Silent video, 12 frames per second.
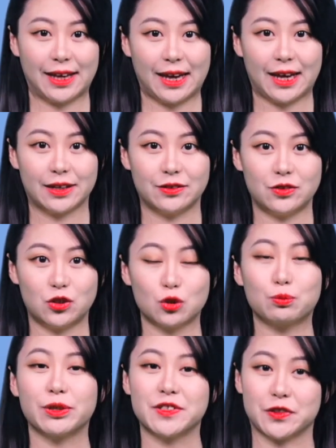can
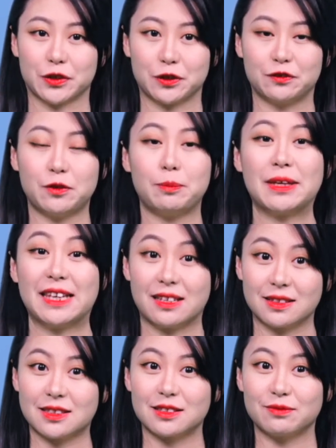to preserve
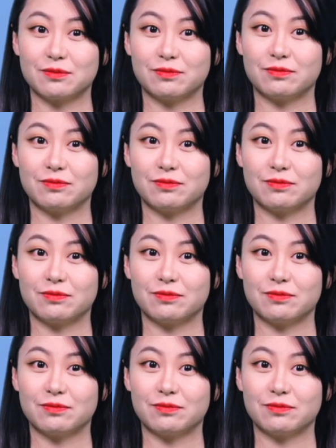peace.